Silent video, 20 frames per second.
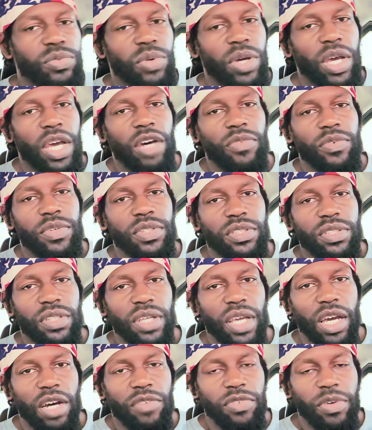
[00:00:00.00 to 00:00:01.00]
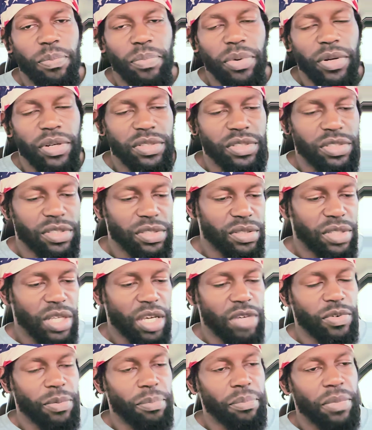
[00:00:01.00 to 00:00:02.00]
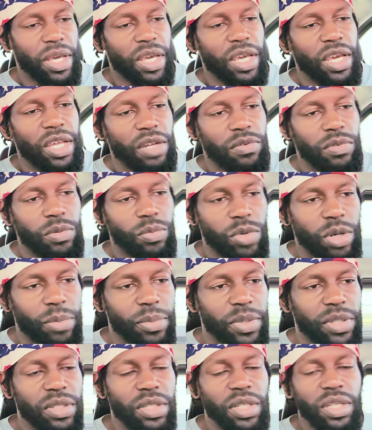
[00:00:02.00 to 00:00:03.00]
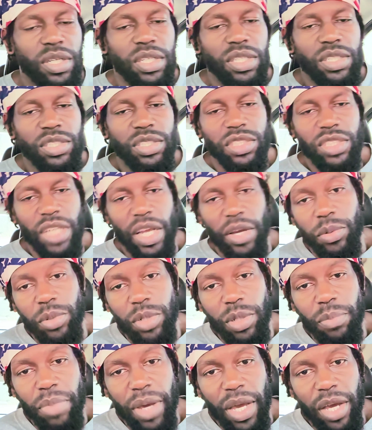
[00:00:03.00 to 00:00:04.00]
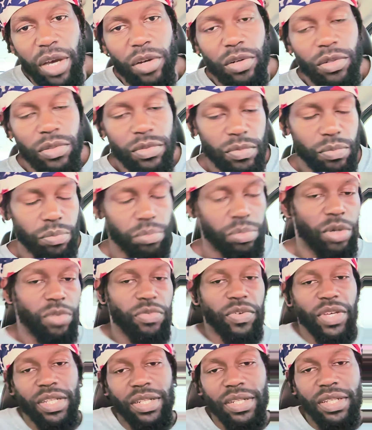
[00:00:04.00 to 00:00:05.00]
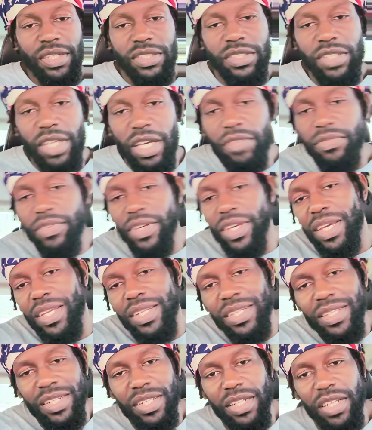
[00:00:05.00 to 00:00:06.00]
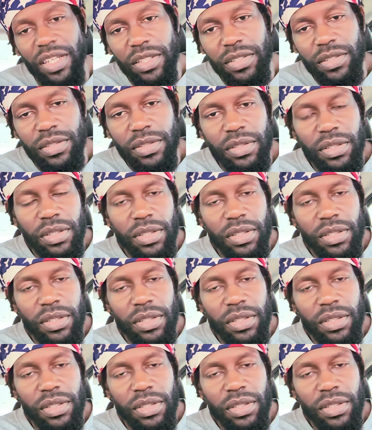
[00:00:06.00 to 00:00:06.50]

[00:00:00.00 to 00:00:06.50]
will have a man, have a woman, shackled and bound, both in this life and in the next.